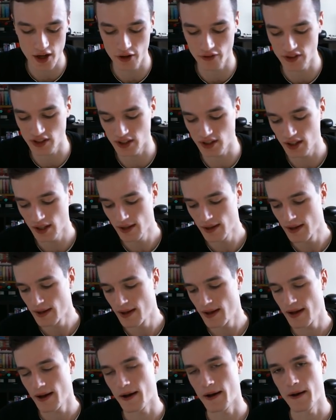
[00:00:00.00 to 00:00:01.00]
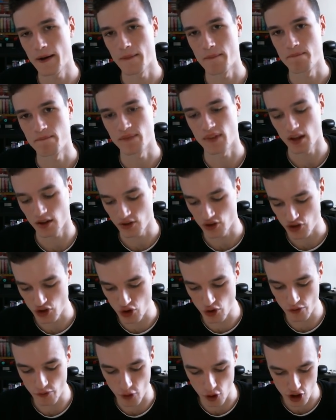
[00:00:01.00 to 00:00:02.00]
of the
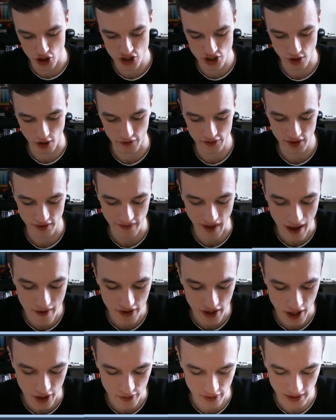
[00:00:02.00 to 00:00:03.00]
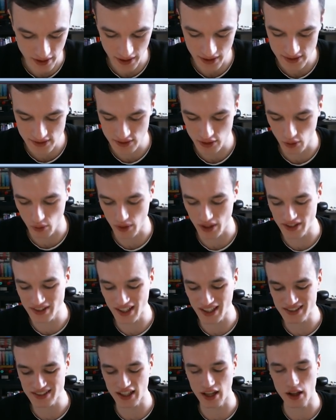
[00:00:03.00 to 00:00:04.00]
new version of Survival Arena. So it
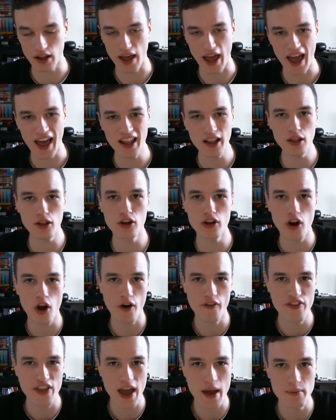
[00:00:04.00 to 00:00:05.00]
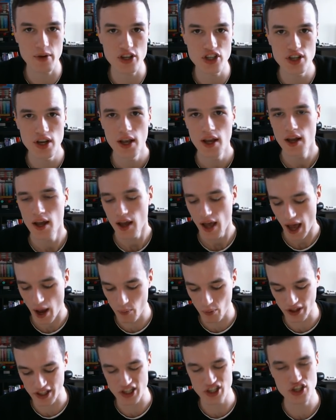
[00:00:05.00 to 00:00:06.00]
does a hell lot of damage,
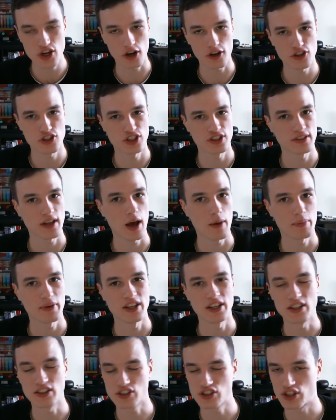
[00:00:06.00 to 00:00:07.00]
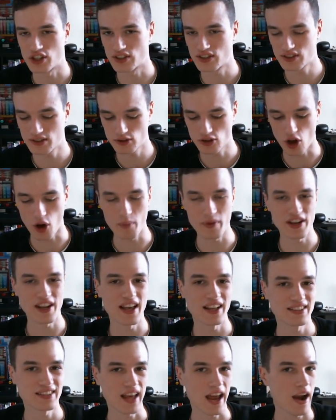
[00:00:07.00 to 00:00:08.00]
and when it charges up, it just
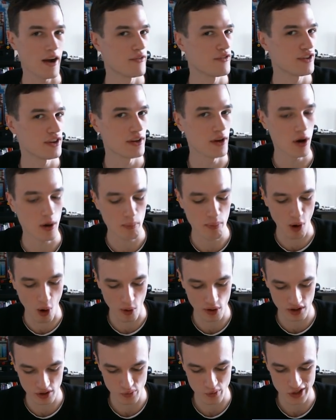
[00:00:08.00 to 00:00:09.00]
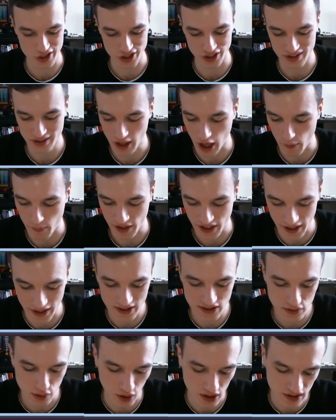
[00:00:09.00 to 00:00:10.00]
dominates every opponent which is coming
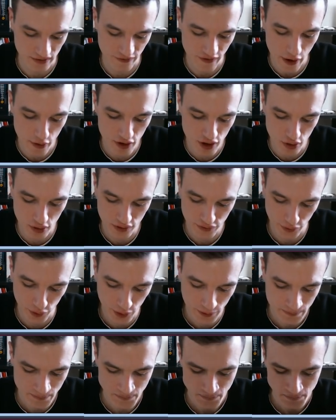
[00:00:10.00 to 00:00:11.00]
in. So it's very useful.